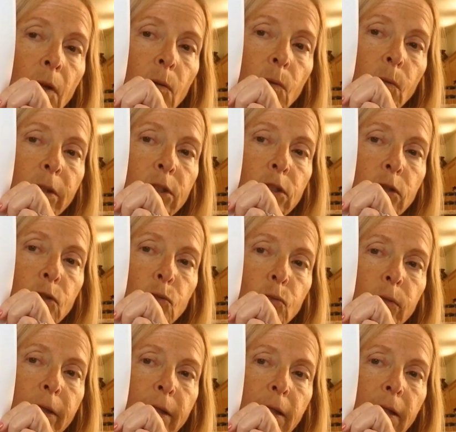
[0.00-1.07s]
which is
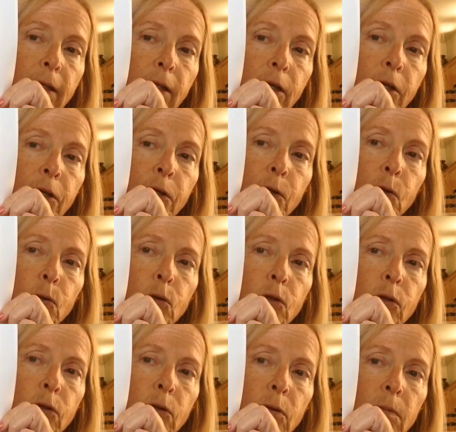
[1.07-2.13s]
really cute.